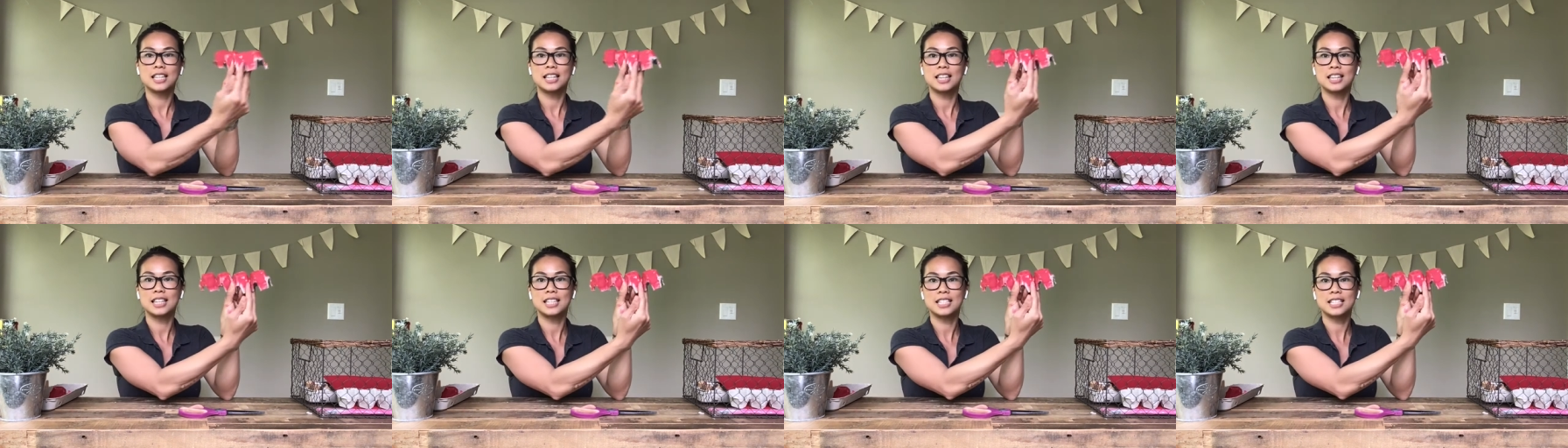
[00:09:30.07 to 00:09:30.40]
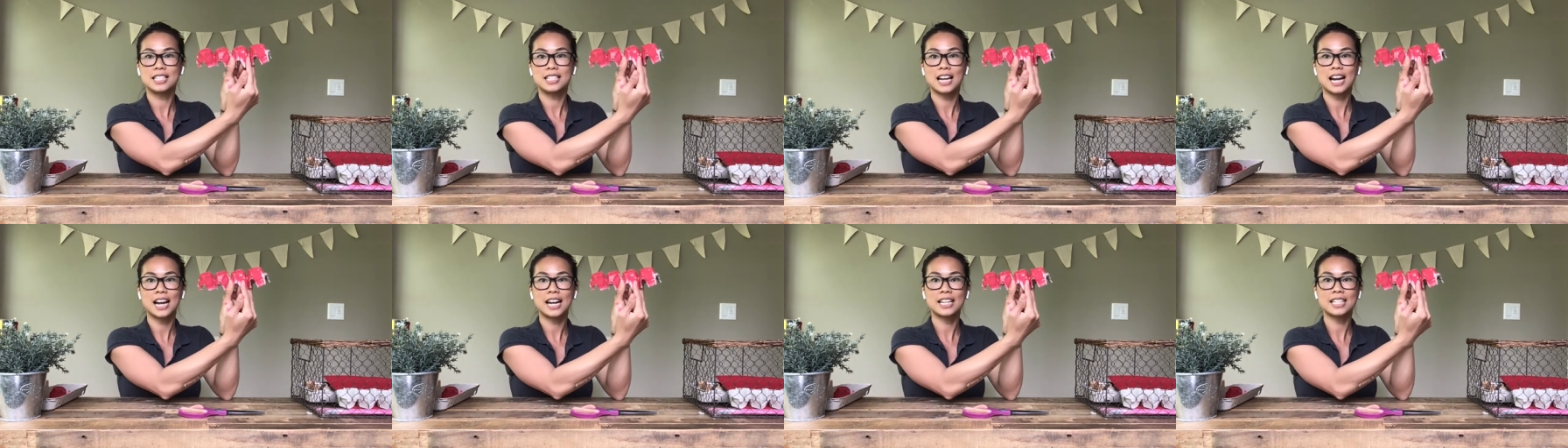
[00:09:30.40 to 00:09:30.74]
the
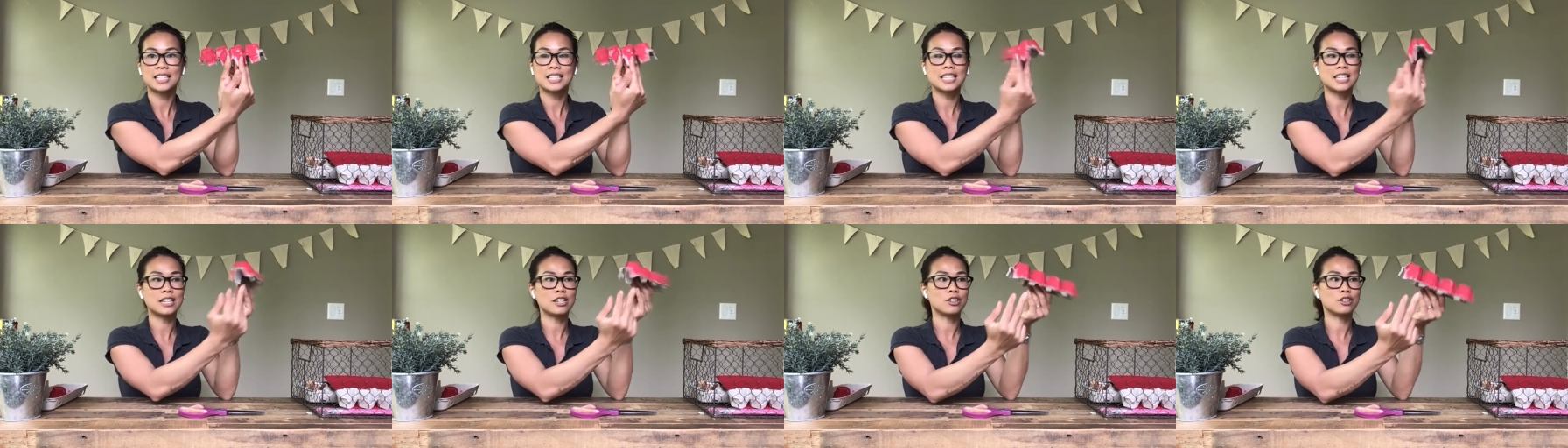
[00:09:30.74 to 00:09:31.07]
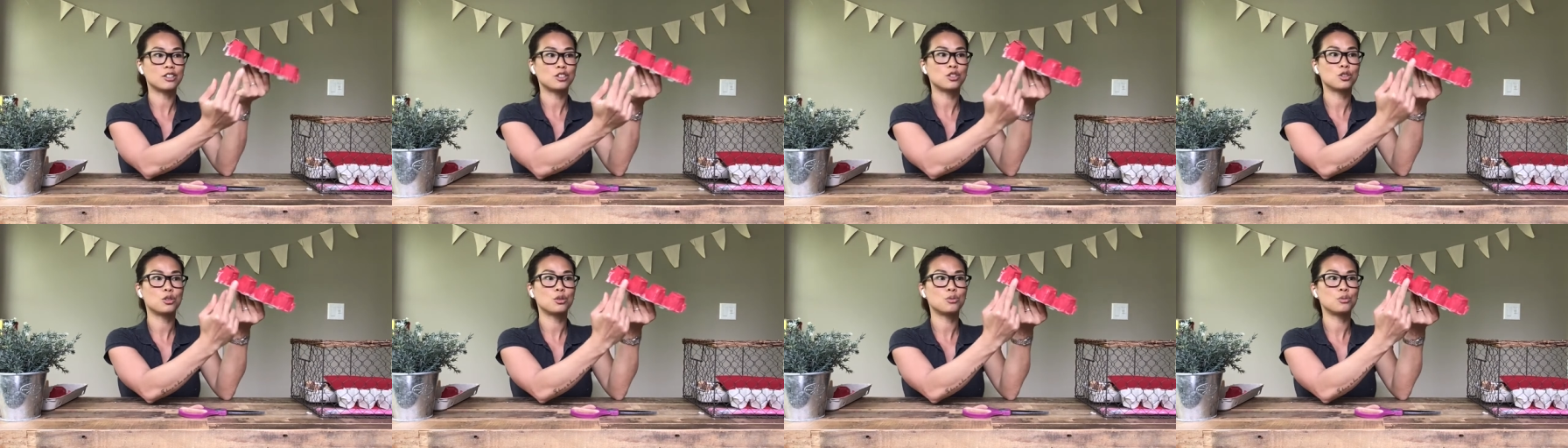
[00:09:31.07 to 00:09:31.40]
sides here
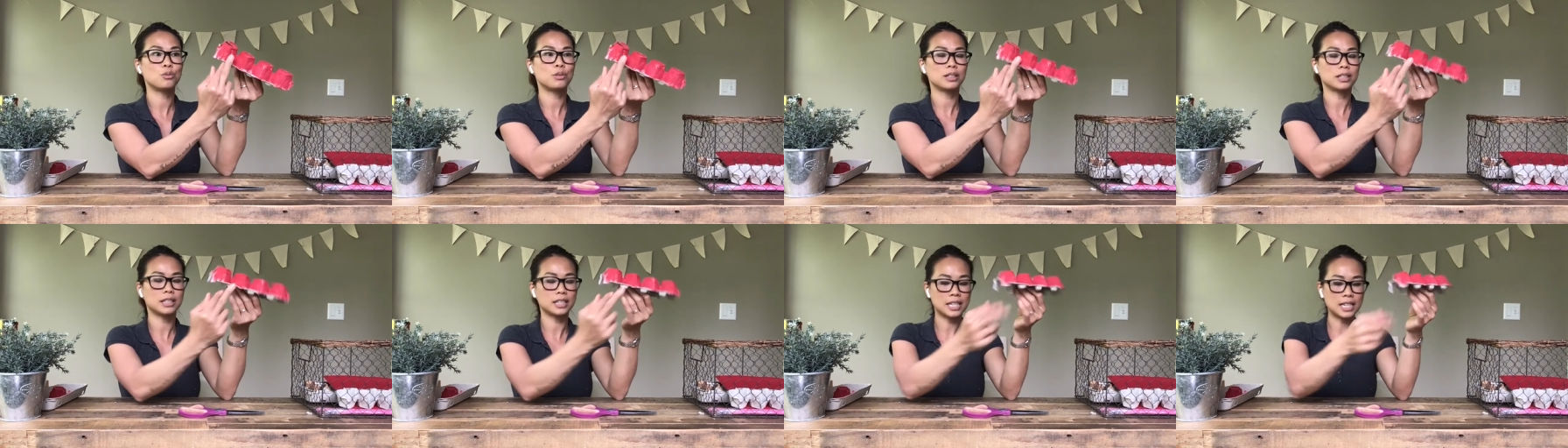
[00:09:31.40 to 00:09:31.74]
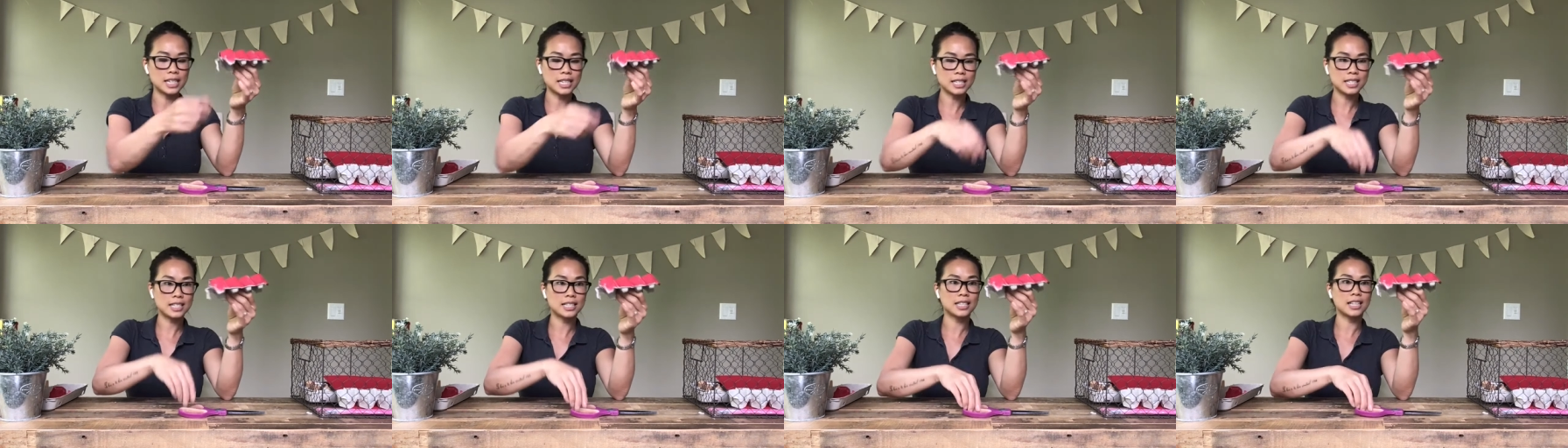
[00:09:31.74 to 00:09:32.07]
to
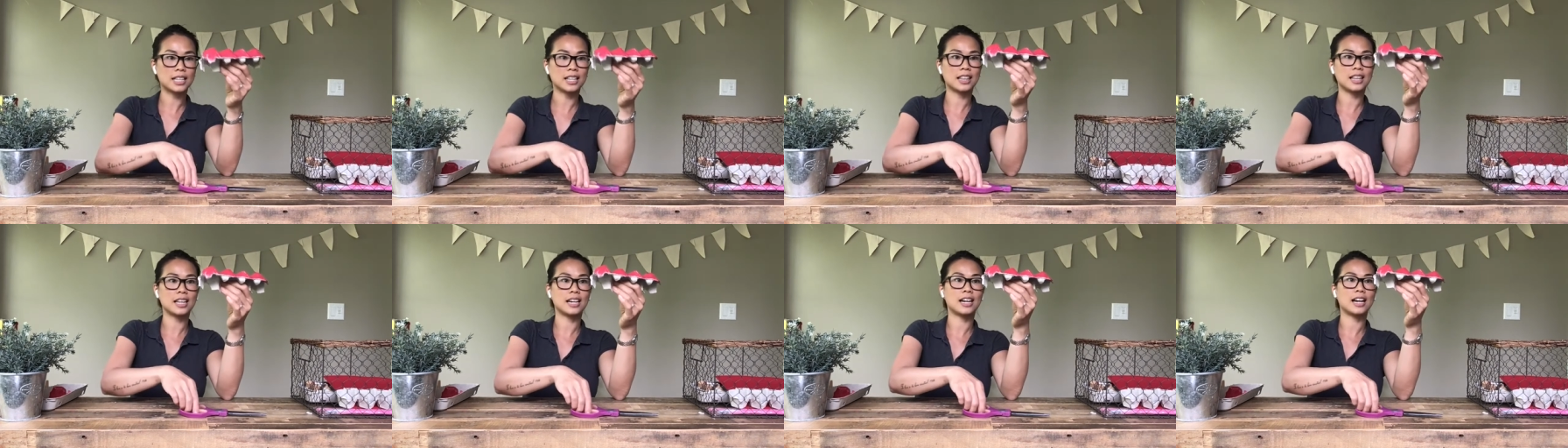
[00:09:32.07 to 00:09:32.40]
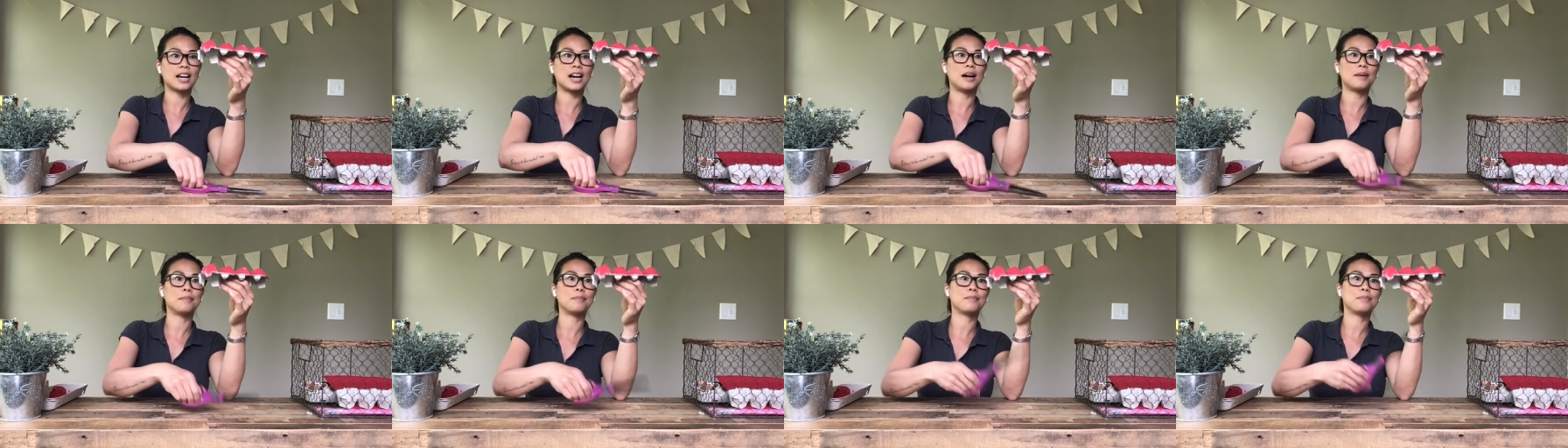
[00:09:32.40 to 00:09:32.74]
release the
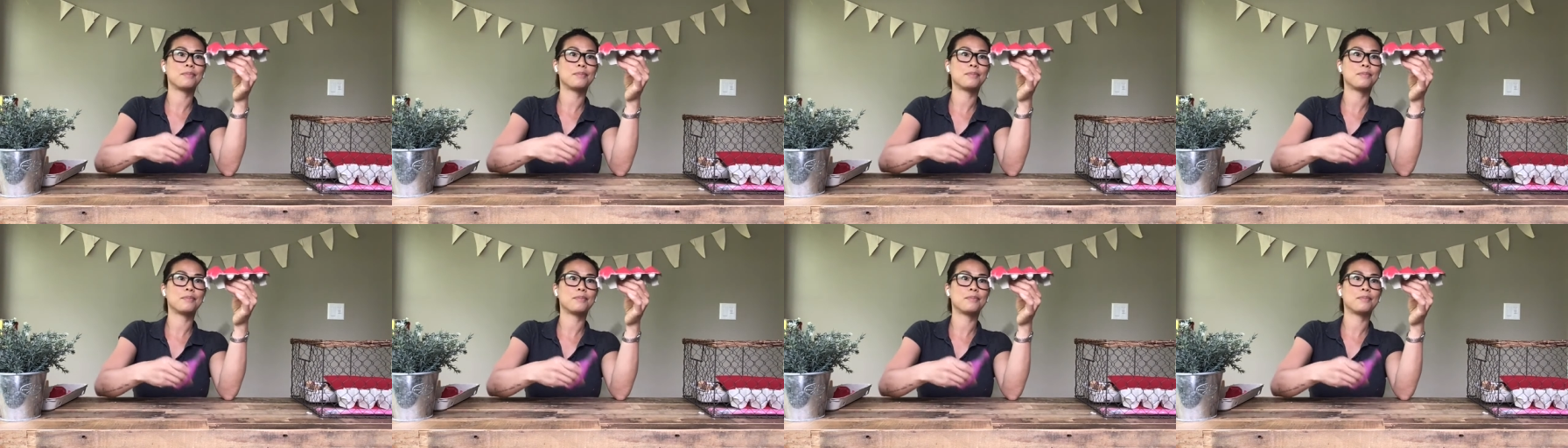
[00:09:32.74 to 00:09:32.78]
cup.